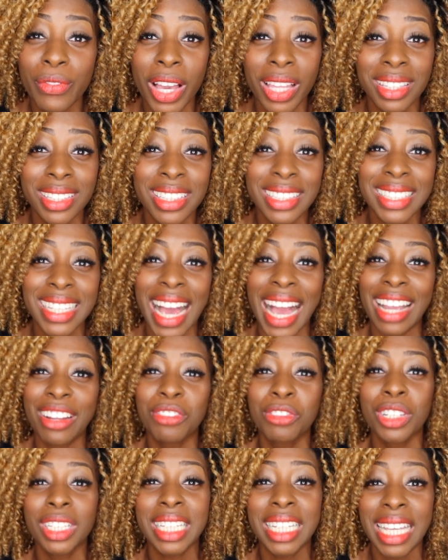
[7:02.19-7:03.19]
fellas. I
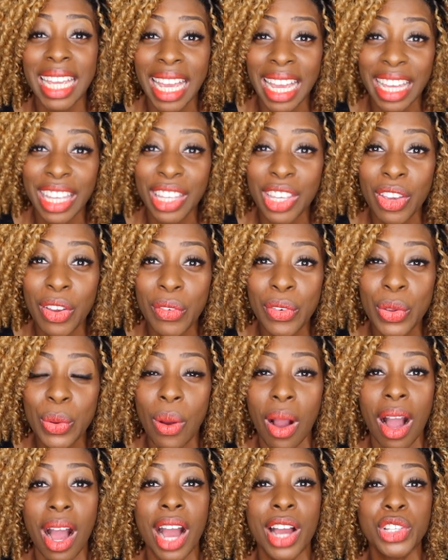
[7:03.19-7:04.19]
really can't give you
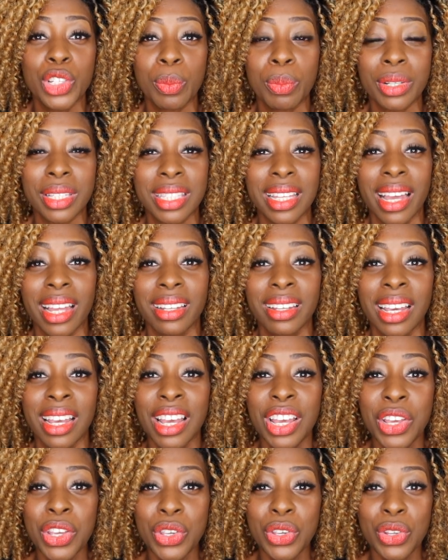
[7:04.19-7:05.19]
100%.
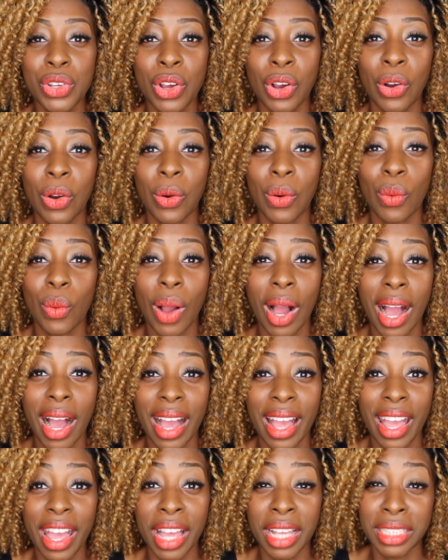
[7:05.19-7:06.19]
You know,
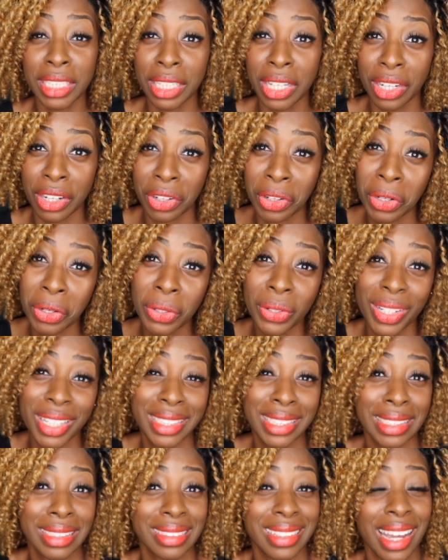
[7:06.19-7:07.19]
is it gonna hurt?
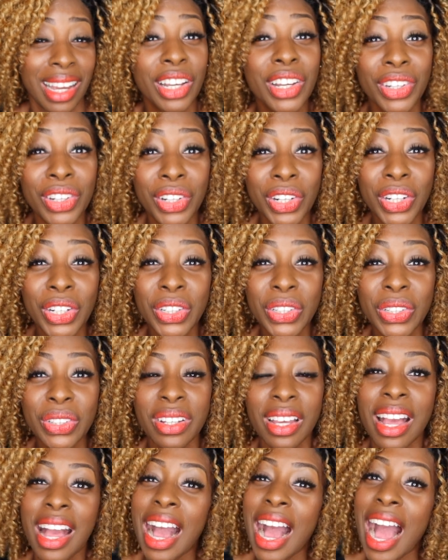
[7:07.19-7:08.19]
Is it not gonna
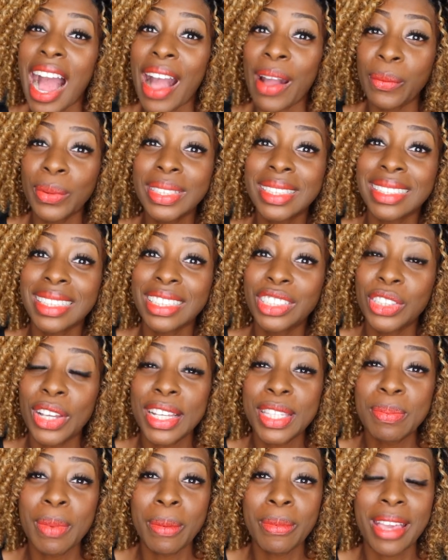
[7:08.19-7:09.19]
hurt? I would
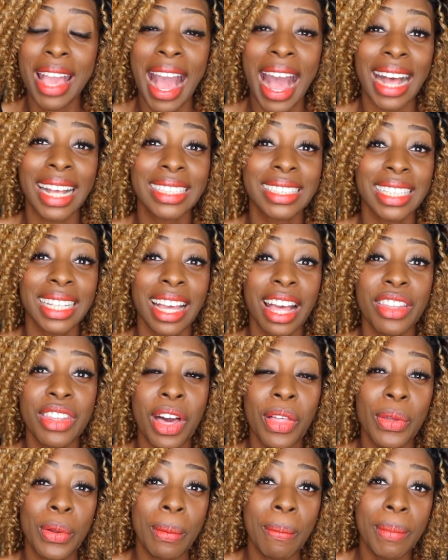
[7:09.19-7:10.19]
suggest maybe asking
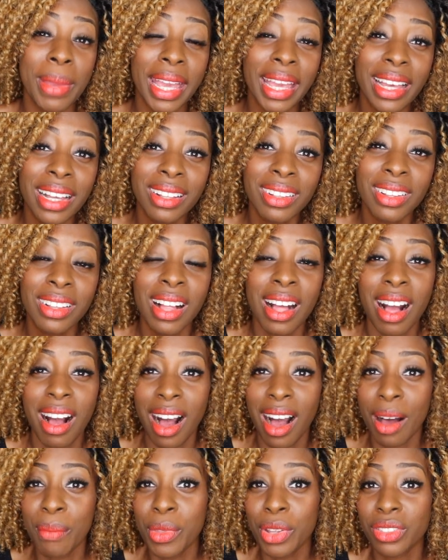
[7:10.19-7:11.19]
another male.
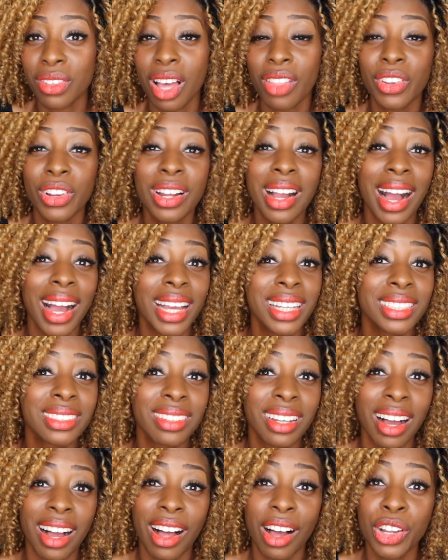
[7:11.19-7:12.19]
Um, there's other guys
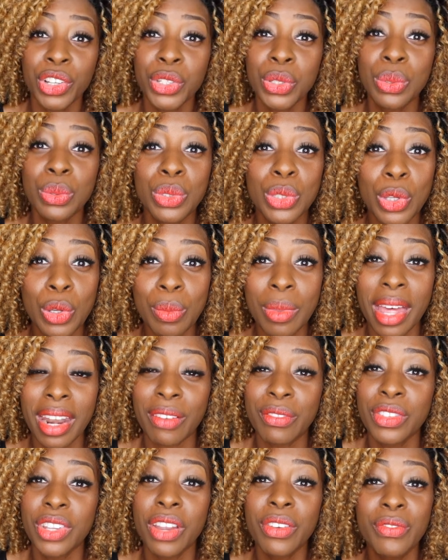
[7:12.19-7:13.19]
on YouTube that
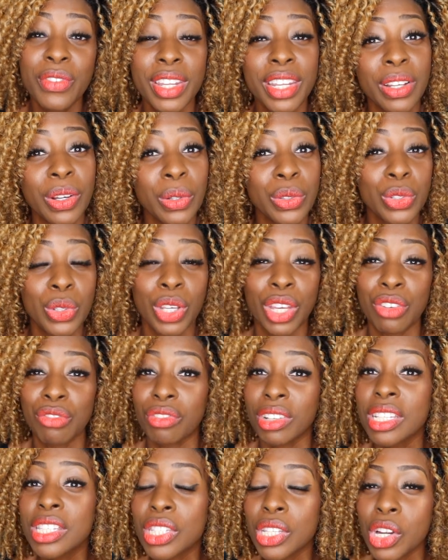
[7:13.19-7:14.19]
have done videos you can
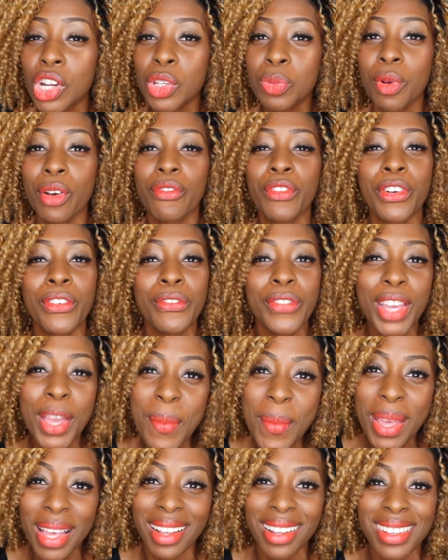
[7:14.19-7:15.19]
research, but for
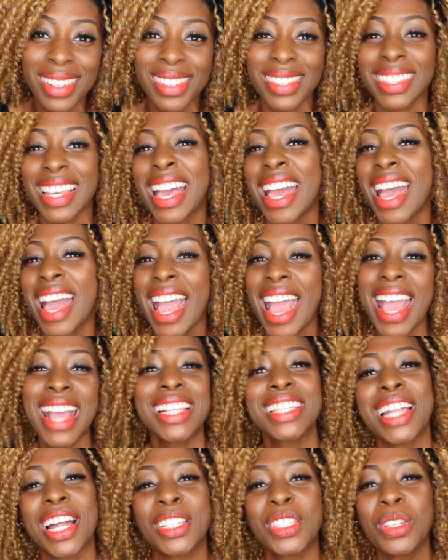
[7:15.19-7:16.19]
females,
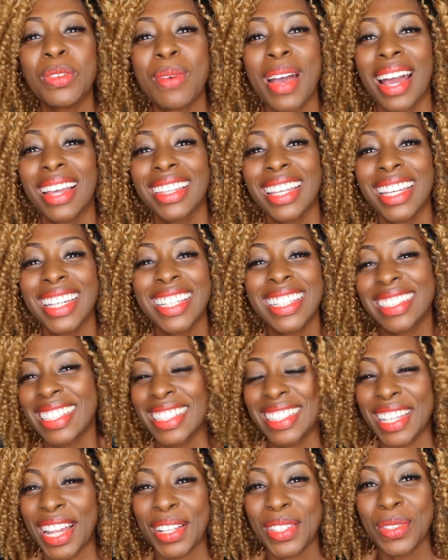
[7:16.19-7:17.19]
it's not too bad, ladies.
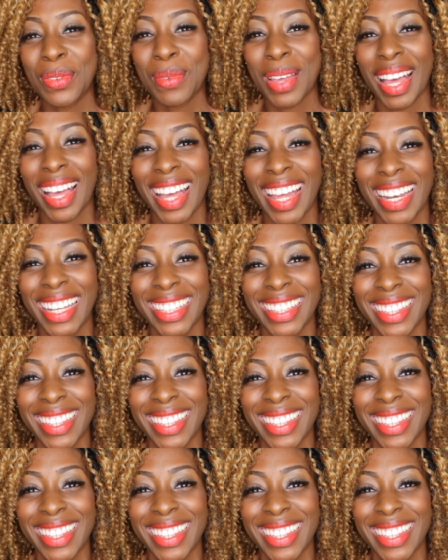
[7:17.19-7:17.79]
It's not too bad.